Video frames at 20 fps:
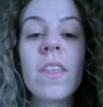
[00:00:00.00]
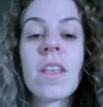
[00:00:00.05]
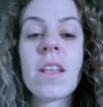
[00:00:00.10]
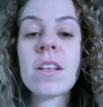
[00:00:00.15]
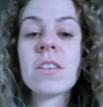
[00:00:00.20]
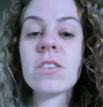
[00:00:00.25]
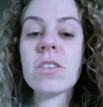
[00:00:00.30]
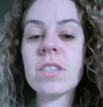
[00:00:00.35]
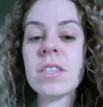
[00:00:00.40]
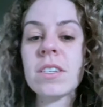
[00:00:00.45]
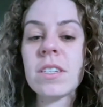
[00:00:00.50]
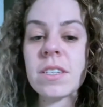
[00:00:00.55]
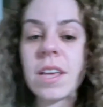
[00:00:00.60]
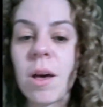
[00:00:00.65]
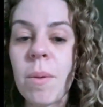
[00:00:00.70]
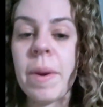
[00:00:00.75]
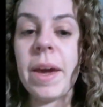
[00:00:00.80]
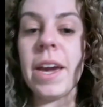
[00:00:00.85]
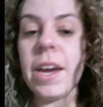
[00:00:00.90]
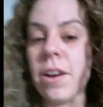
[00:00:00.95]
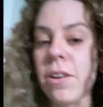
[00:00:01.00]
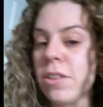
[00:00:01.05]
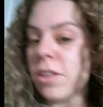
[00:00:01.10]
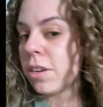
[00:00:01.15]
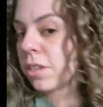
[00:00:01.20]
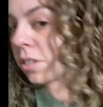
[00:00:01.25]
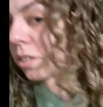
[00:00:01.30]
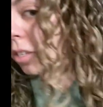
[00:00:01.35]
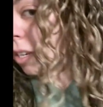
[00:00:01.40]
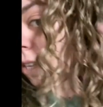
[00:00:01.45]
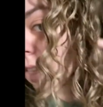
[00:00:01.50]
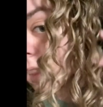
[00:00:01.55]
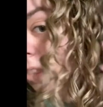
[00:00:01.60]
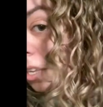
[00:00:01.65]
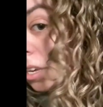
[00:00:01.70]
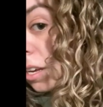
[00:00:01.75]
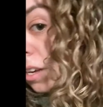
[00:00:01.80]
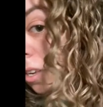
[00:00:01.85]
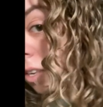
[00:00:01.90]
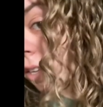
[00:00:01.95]
So this is how my hair looks in
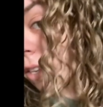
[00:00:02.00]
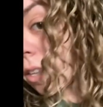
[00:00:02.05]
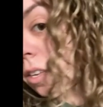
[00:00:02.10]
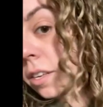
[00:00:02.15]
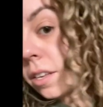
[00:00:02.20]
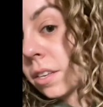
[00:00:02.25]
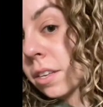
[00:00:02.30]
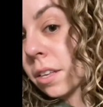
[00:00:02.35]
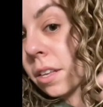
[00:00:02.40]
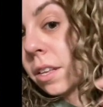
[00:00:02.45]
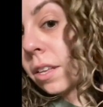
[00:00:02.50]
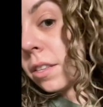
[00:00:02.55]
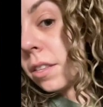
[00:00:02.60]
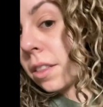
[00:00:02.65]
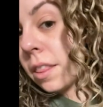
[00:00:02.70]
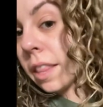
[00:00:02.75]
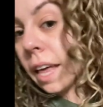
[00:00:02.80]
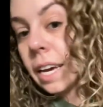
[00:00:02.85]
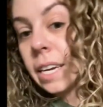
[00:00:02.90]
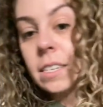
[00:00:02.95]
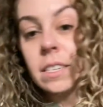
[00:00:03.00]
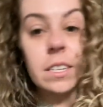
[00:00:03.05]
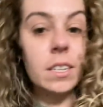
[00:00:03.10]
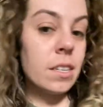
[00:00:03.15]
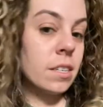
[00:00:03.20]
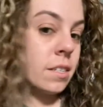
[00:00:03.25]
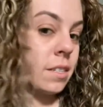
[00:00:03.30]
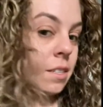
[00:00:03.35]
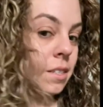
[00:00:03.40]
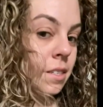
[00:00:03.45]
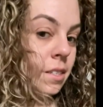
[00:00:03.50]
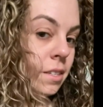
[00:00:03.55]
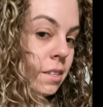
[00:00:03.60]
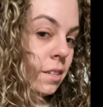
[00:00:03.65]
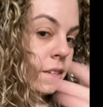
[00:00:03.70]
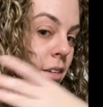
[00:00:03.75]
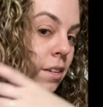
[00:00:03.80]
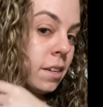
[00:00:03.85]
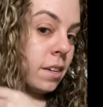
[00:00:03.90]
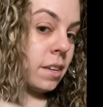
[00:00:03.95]
the light.
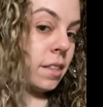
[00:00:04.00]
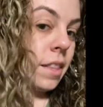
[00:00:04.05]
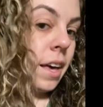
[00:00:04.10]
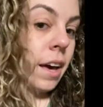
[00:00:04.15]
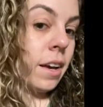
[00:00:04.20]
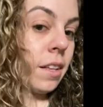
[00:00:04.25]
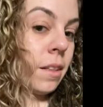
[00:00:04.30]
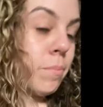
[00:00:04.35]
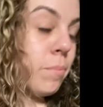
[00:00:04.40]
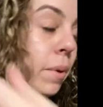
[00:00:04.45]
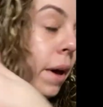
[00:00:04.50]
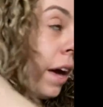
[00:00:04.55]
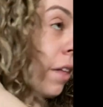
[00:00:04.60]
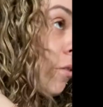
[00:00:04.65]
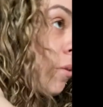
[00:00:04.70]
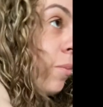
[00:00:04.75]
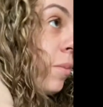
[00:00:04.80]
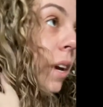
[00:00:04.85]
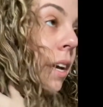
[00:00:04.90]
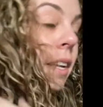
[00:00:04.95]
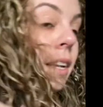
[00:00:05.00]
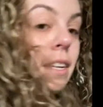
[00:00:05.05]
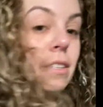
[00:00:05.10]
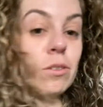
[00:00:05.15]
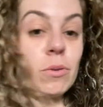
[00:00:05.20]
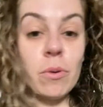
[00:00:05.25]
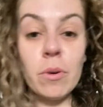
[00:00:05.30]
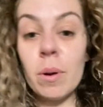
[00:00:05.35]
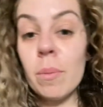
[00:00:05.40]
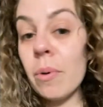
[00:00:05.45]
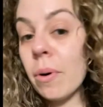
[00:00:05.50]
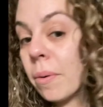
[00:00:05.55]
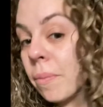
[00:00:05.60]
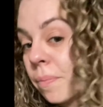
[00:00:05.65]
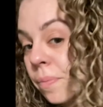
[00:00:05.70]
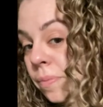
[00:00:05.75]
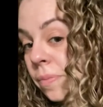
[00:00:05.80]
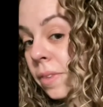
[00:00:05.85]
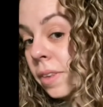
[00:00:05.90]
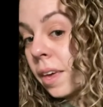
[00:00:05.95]
That bathroom lighting is horrible.
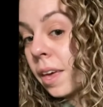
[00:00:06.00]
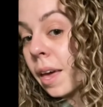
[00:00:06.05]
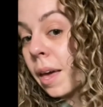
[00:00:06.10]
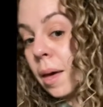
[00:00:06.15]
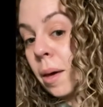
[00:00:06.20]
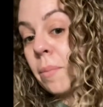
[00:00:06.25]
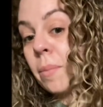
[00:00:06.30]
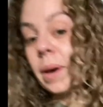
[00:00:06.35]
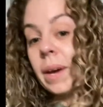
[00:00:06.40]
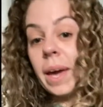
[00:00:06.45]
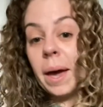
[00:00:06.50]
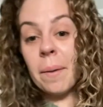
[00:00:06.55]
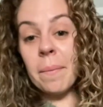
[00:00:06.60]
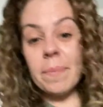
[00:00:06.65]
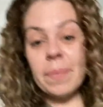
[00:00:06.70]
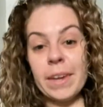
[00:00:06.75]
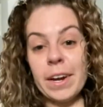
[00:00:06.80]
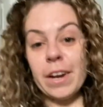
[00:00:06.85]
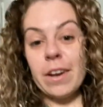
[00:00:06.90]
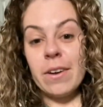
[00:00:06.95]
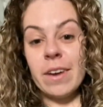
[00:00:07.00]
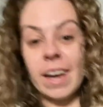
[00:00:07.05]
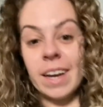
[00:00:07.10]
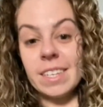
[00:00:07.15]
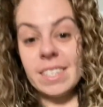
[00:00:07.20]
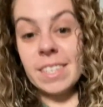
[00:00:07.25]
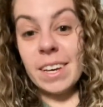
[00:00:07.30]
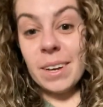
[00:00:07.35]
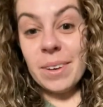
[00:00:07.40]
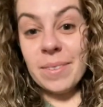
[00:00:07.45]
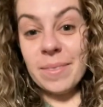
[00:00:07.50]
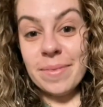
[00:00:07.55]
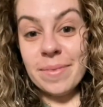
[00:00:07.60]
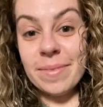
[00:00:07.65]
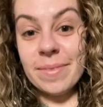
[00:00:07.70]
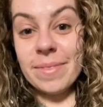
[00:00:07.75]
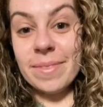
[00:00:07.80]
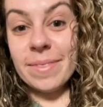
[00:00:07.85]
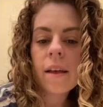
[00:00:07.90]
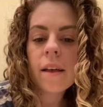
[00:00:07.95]
But yeah, there you guys go.
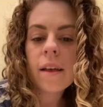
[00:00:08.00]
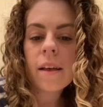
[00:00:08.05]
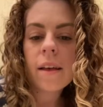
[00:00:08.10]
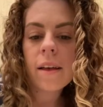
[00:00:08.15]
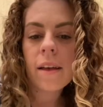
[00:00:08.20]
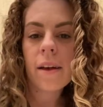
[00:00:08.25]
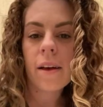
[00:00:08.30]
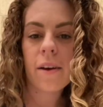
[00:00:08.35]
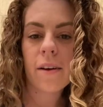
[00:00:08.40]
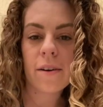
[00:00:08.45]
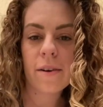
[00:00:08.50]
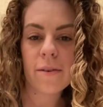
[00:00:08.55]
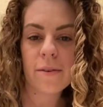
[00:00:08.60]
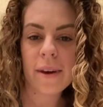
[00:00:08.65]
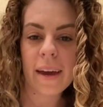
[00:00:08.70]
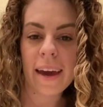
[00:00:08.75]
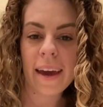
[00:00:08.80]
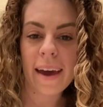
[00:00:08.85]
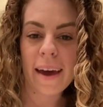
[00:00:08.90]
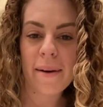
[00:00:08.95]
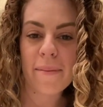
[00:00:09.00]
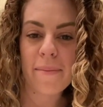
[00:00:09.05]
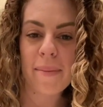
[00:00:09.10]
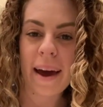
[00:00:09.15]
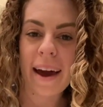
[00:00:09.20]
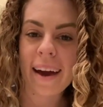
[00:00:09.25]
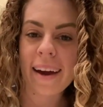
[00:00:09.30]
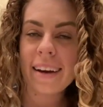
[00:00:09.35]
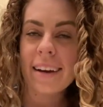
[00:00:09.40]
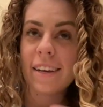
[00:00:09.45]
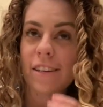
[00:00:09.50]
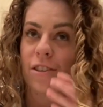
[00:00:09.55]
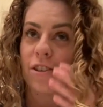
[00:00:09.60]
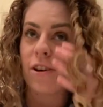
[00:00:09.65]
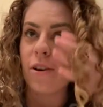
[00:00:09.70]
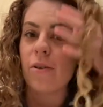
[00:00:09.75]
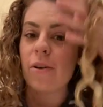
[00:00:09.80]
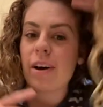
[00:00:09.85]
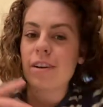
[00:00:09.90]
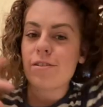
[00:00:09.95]
Okay, I'm back.
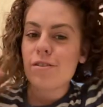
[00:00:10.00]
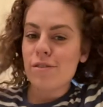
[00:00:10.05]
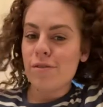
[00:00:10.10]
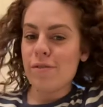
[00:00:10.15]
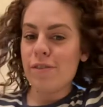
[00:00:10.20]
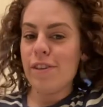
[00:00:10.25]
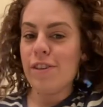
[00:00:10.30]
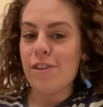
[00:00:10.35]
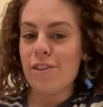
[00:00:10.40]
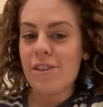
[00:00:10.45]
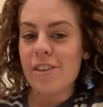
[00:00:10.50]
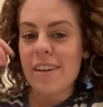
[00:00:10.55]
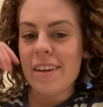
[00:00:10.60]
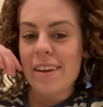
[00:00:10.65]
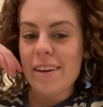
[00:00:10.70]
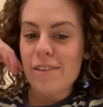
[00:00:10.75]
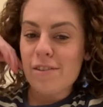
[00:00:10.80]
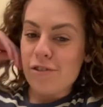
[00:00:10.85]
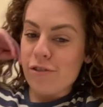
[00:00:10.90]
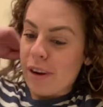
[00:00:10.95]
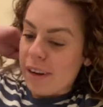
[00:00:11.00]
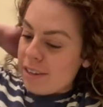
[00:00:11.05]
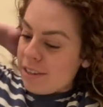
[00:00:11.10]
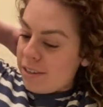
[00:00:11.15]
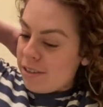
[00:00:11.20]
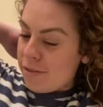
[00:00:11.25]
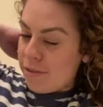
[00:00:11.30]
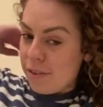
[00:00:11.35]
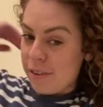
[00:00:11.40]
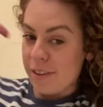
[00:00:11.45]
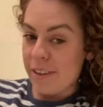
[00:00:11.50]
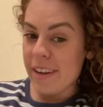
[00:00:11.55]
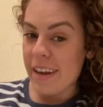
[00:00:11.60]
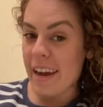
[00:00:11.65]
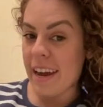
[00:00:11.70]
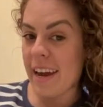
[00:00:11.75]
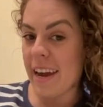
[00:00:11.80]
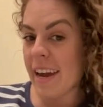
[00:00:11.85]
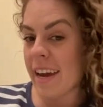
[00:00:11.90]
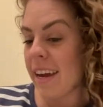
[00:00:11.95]
So I just finished getting dressed for the
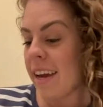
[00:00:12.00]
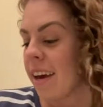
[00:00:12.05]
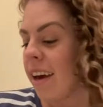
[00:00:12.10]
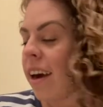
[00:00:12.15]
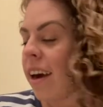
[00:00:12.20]
day.